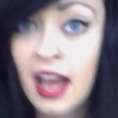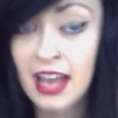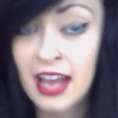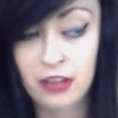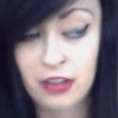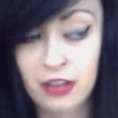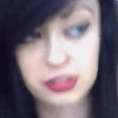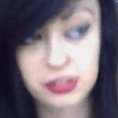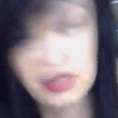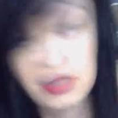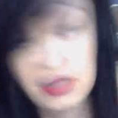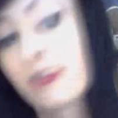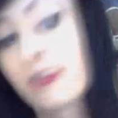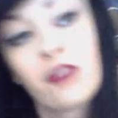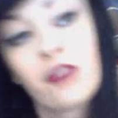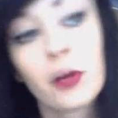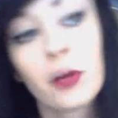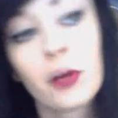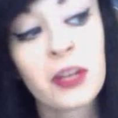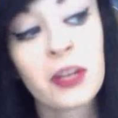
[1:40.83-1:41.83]
I also have a
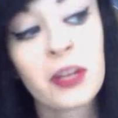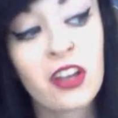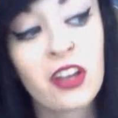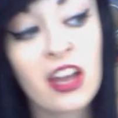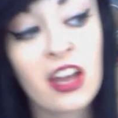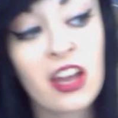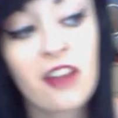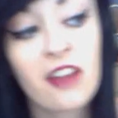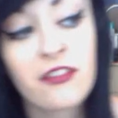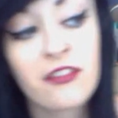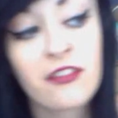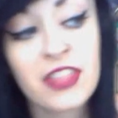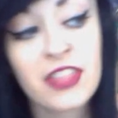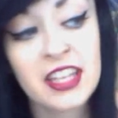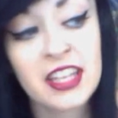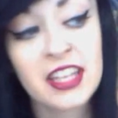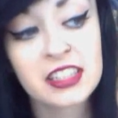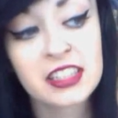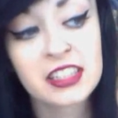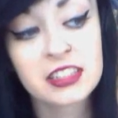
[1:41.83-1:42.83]
phobia of
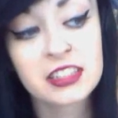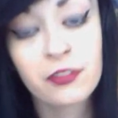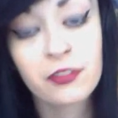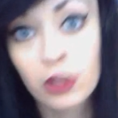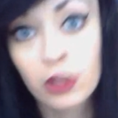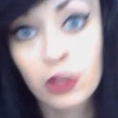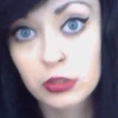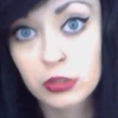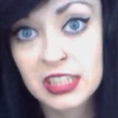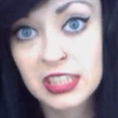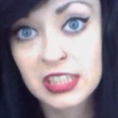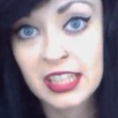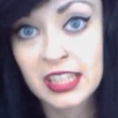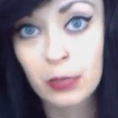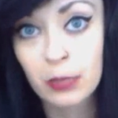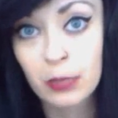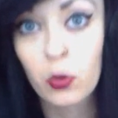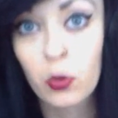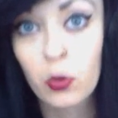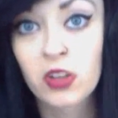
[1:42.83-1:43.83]
things floating
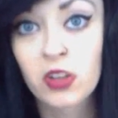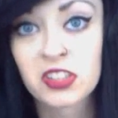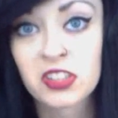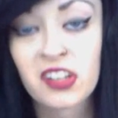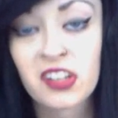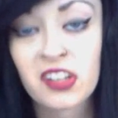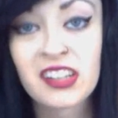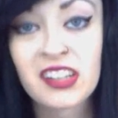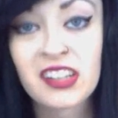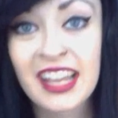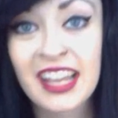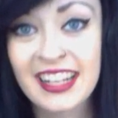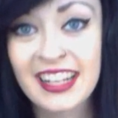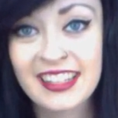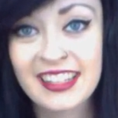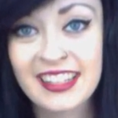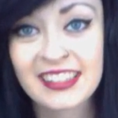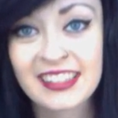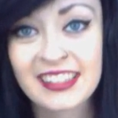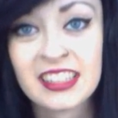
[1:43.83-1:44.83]
in water,
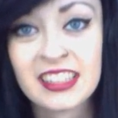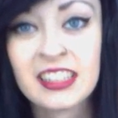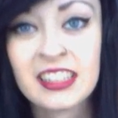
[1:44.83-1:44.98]
like